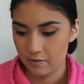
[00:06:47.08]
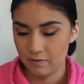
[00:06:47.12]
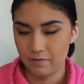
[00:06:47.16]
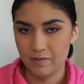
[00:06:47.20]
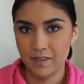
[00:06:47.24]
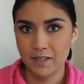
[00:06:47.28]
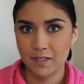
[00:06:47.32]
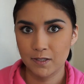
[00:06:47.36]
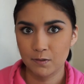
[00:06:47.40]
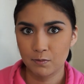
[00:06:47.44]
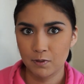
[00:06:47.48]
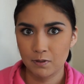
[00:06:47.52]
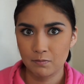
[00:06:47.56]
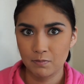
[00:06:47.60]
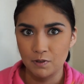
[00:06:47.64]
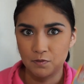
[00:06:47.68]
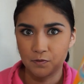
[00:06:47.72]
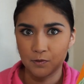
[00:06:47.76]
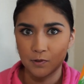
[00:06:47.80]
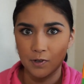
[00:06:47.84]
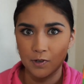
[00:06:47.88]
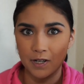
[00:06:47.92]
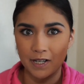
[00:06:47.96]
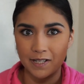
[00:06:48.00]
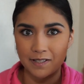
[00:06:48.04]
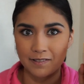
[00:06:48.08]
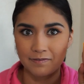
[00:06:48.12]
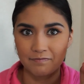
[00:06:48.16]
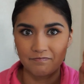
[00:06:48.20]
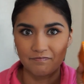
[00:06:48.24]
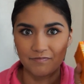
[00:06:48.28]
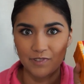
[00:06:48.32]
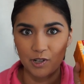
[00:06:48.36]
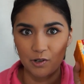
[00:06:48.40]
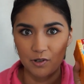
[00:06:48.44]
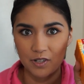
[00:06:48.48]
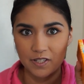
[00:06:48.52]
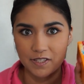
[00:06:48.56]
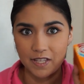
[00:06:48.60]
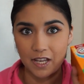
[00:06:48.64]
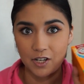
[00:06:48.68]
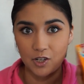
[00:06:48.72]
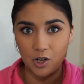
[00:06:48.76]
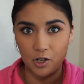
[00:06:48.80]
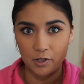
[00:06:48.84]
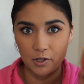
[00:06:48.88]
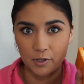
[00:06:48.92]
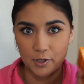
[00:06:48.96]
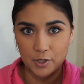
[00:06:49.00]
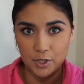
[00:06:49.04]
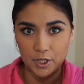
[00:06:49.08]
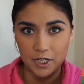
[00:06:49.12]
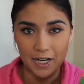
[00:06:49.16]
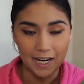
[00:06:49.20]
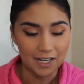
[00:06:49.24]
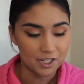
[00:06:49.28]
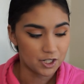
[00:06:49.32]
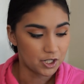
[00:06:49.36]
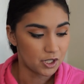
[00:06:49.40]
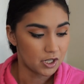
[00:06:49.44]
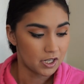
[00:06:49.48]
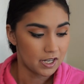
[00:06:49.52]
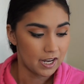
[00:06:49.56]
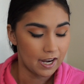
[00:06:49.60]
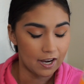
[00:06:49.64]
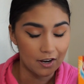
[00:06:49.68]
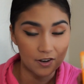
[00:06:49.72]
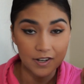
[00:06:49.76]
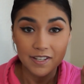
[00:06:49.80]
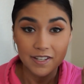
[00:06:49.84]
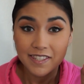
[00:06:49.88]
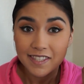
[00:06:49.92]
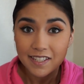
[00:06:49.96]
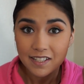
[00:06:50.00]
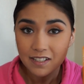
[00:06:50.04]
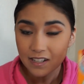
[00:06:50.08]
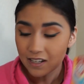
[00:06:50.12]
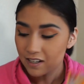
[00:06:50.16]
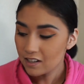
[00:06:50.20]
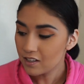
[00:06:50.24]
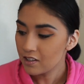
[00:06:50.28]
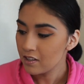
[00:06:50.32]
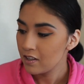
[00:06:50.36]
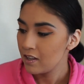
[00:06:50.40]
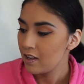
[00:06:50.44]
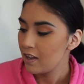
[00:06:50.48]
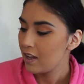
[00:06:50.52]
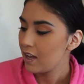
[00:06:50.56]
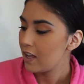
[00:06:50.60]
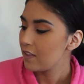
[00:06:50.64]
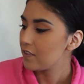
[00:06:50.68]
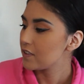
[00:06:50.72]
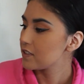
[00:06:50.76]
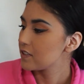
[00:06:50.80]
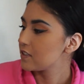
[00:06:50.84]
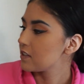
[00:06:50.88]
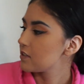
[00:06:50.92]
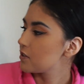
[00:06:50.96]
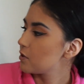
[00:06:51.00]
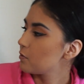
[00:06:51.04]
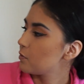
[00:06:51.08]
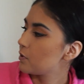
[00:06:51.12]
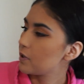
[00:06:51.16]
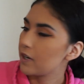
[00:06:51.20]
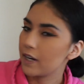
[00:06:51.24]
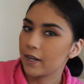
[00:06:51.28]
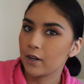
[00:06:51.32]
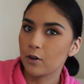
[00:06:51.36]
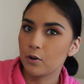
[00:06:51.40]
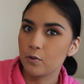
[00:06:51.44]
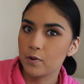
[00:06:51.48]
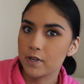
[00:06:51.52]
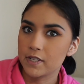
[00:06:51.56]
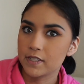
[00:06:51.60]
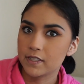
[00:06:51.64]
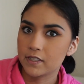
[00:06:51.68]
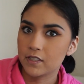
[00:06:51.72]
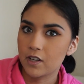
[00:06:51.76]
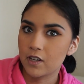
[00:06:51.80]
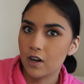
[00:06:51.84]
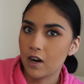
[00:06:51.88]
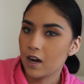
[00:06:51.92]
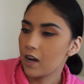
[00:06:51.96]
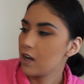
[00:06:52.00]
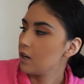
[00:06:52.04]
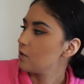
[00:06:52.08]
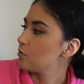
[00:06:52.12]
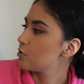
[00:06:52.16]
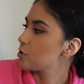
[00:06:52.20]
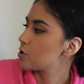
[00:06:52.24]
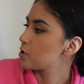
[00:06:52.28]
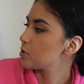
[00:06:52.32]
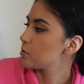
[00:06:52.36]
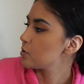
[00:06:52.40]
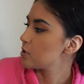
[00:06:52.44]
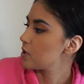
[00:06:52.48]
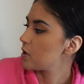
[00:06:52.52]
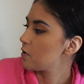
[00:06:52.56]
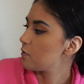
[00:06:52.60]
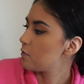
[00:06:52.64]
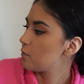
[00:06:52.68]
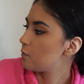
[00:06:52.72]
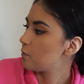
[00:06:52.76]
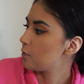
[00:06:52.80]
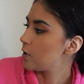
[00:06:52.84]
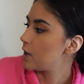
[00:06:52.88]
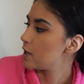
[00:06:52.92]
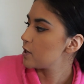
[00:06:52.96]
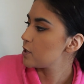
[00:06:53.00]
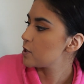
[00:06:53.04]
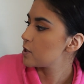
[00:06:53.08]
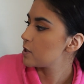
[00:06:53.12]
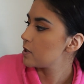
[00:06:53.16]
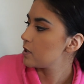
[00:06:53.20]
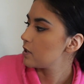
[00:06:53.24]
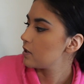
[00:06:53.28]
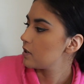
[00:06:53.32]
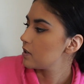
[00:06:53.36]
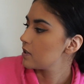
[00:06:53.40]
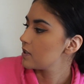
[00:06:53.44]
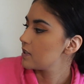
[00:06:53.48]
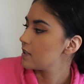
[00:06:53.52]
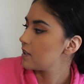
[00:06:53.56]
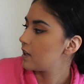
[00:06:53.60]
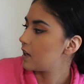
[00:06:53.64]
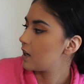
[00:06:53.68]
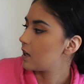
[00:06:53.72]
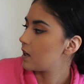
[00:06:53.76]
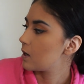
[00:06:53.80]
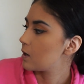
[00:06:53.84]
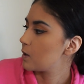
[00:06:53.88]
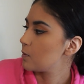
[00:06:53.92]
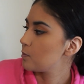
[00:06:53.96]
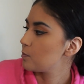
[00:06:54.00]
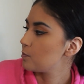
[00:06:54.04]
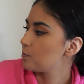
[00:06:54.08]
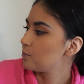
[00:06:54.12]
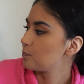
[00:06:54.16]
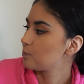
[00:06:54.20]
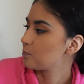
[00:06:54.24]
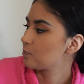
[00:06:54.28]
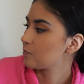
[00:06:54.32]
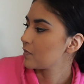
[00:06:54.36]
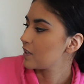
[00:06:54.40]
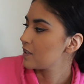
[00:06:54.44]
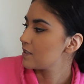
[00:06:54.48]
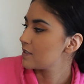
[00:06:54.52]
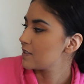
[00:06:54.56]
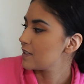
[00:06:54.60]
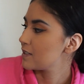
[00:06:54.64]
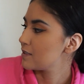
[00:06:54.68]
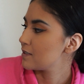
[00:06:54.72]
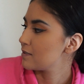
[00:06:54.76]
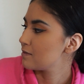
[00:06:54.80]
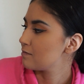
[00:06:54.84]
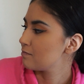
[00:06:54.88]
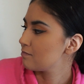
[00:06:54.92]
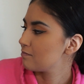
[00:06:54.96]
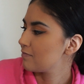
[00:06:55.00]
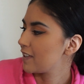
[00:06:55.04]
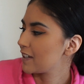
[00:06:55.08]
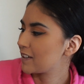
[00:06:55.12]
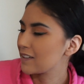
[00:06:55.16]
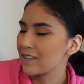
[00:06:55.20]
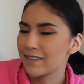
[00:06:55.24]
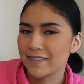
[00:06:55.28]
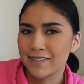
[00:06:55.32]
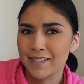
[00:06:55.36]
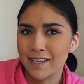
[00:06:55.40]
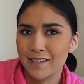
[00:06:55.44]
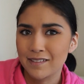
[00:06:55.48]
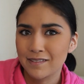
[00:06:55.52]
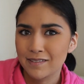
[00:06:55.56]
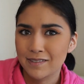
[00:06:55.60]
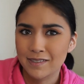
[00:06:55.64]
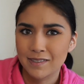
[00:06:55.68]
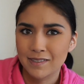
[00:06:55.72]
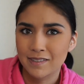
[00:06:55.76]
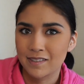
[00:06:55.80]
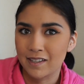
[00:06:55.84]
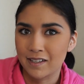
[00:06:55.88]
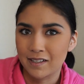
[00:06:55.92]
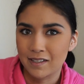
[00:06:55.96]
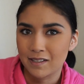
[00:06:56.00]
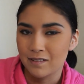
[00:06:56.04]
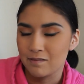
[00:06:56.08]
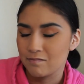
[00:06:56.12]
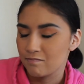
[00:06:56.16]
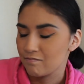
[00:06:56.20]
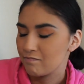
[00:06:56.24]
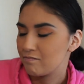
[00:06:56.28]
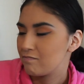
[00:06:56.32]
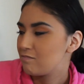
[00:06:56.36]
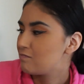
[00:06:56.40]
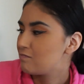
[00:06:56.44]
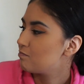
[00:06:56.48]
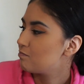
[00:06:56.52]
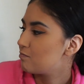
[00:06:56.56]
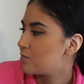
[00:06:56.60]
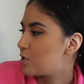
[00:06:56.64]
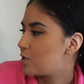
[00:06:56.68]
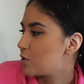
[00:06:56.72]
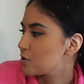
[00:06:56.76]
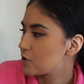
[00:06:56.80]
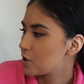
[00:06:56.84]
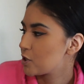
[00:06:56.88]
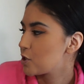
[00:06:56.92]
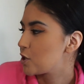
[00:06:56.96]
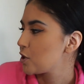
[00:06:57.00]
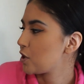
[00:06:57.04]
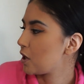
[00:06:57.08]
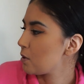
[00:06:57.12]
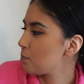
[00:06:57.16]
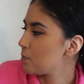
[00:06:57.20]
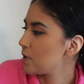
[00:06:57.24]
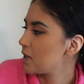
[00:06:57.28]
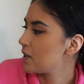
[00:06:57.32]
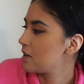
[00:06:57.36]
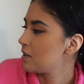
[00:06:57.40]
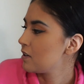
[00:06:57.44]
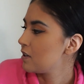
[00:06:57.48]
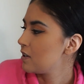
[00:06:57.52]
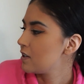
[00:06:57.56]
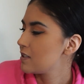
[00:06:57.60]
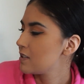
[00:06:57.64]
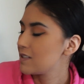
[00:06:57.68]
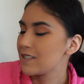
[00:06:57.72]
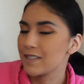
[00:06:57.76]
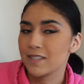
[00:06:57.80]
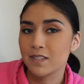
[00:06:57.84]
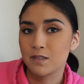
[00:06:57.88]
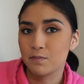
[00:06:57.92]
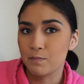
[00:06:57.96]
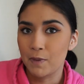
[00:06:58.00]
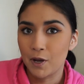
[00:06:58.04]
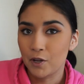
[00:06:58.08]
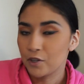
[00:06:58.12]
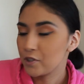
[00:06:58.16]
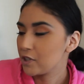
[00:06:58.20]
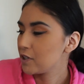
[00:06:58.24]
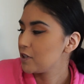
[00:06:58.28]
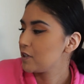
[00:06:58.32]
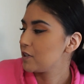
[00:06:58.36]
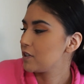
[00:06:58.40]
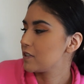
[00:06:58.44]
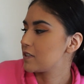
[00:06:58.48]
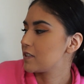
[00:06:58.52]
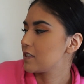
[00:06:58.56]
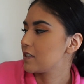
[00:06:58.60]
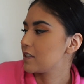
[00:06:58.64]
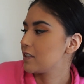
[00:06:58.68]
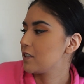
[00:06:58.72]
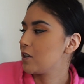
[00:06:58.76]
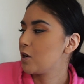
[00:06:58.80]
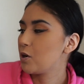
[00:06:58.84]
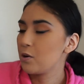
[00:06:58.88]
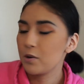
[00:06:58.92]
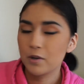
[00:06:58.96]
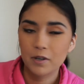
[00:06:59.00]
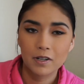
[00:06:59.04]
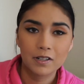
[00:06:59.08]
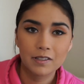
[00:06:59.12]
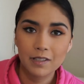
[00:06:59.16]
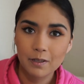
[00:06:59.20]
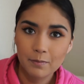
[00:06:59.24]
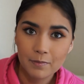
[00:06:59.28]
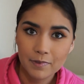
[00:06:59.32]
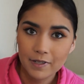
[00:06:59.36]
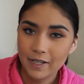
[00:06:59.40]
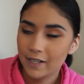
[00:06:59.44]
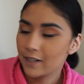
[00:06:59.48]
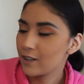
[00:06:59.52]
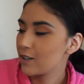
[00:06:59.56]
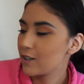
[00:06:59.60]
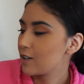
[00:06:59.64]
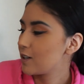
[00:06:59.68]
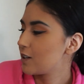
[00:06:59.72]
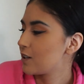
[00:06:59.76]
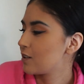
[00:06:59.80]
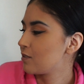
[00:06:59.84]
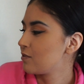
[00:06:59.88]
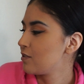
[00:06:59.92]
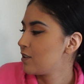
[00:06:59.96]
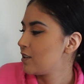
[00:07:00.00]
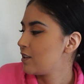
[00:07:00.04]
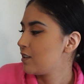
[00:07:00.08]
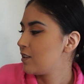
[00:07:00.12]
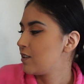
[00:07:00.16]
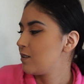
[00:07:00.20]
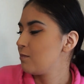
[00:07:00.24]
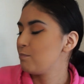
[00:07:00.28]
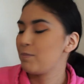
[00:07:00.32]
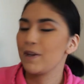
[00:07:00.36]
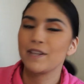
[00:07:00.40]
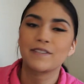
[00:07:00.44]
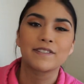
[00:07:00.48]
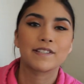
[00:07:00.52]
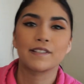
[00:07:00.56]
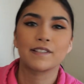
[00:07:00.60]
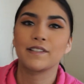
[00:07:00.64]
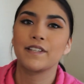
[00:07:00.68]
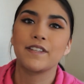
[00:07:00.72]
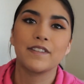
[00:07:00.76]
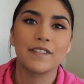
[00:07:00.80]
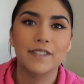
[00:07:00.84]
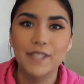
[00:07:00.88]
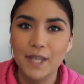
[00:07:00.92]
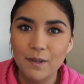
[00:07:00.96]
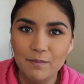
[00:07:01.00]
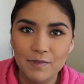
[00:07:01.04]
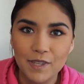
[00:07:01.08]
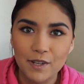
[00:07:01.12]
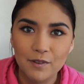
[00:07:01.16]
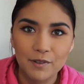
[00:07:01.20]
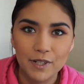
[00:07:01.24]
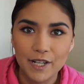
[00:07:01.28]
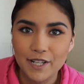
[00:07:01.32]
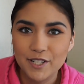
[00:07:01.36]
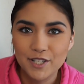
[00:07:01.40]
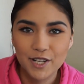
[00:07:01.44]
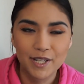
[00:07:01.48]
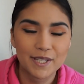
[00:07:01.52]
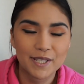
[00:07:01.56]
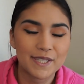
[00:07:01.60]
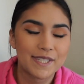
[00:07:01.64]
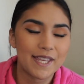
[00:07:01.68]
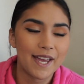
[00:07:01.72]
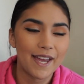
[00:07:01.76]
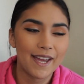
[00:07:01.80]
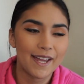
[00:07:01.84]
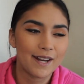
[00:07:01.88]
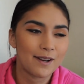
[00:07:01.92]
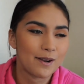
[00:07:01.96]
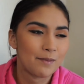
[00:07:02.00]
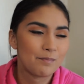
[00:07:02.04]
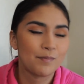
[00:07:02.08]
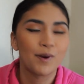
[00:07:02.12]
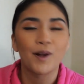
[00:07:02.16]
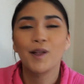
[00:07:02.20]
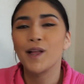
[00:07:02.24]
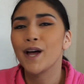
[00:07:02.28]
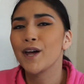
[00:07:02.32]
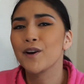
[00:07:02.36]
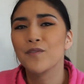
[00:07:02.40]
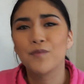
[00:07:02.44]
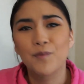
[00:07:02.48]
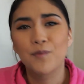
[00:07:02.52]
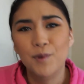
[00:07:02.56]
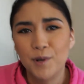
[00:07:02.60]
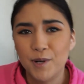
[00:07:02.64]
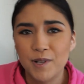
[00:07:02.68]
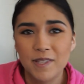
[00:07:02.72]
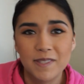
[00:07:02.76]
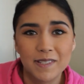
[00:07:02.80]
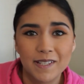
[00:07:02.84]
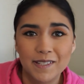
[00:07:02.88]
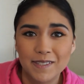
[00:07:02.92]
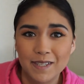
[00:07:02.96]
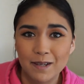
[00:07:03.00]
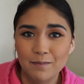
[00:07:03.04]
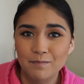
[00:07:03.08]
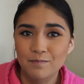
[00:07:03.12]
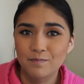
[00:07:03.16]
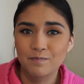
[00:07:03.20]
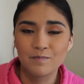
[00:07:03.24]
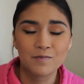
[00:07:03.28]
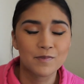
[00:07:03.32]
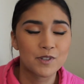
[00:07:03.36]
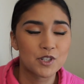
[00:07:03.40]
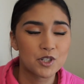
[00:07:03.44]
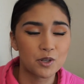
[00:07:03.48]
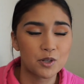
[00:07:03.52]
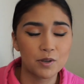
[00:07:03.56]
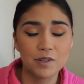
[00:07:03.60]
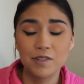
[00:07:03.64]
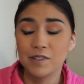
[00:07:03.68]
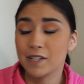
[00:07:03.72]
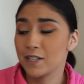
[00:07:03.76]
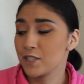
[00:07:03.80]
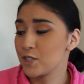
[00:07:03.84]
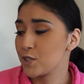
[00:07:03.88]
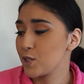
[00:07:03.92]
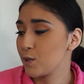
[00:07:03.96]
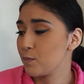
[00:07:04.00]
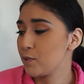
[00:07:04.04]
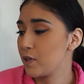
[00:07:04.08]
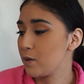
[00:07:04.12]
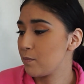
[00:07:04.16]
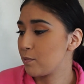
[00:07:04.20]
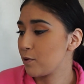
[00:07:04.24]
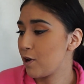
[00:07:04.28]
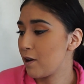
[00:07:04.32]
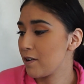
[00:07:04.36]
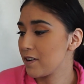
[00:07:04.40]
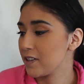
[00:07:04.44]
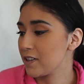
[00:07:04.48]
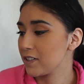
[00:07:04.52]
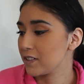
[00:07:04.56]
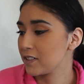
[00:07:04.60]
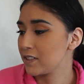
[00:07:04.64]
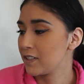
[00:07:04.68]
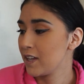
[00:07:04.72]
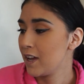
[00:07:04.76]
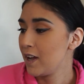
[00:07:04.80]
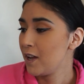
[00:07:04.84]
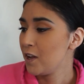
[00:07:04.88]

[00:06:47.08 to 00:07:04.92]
this one, before I noticed that Dollar Tree actually carries it now. This is the one I always got, which is a fresh scent, like a scent, like it goes on your carpet to smell good. It's an odor eliminator. Basically the same thing what I just said. I'm all out of words because I'm showing you guys so many products.